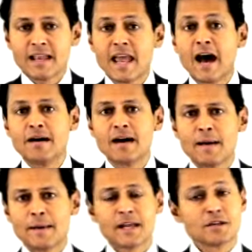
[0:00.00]
Now, I
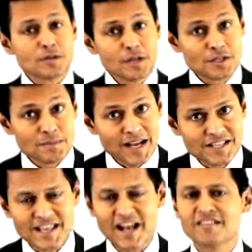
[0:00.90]
better introduce
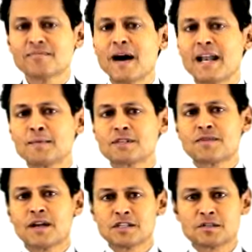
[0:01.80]
myself. My name is
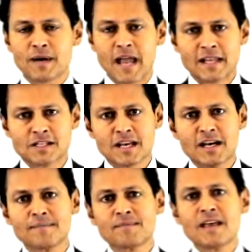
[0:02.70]
Francis
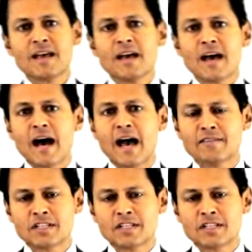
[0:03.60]
Braganza. I have